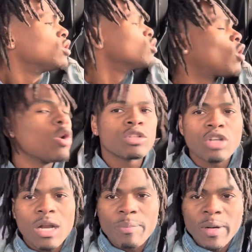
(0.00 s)
go and
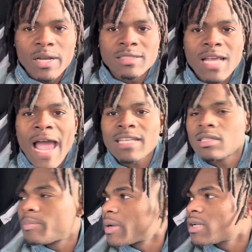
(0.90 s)
try to put it into action
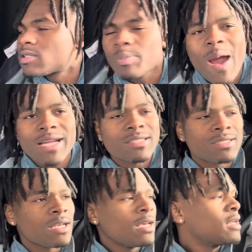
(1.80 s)
and put it into
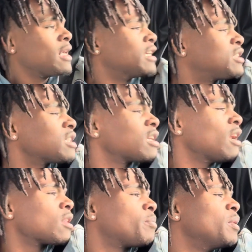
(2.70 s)
practice, it's just
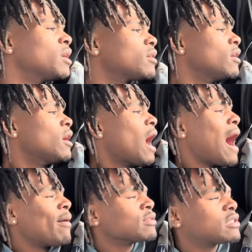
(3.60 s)
another book.
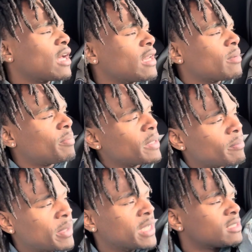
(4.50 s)
I was studying
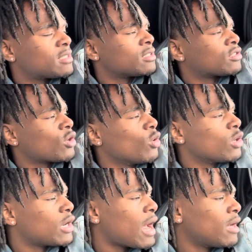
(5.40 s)
business in school,
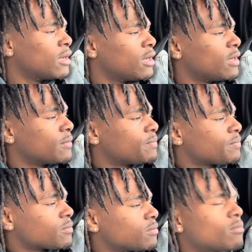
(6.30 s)
and I
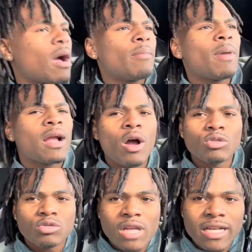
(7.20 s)
my
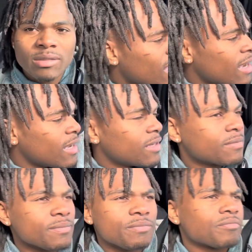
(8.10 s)
coach was actually my
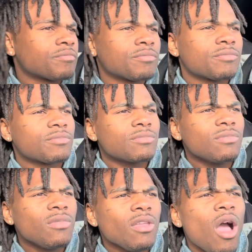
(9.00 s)
man.
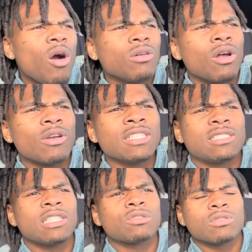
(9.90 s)
I don't know,
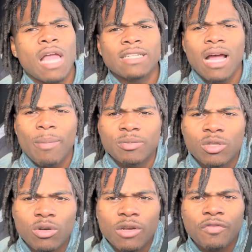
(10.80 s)
this was like the
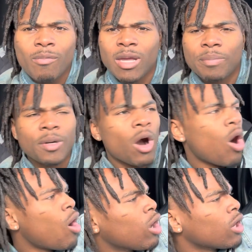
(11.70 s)
opportunity for me to put
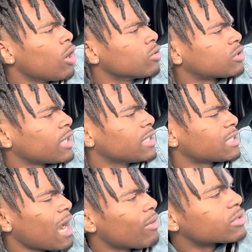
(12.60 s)
all those things
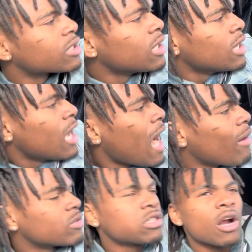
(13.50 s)
that I was
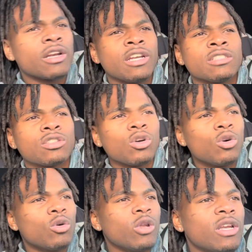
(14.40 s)
learning in
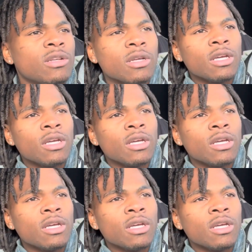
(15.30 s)
school, and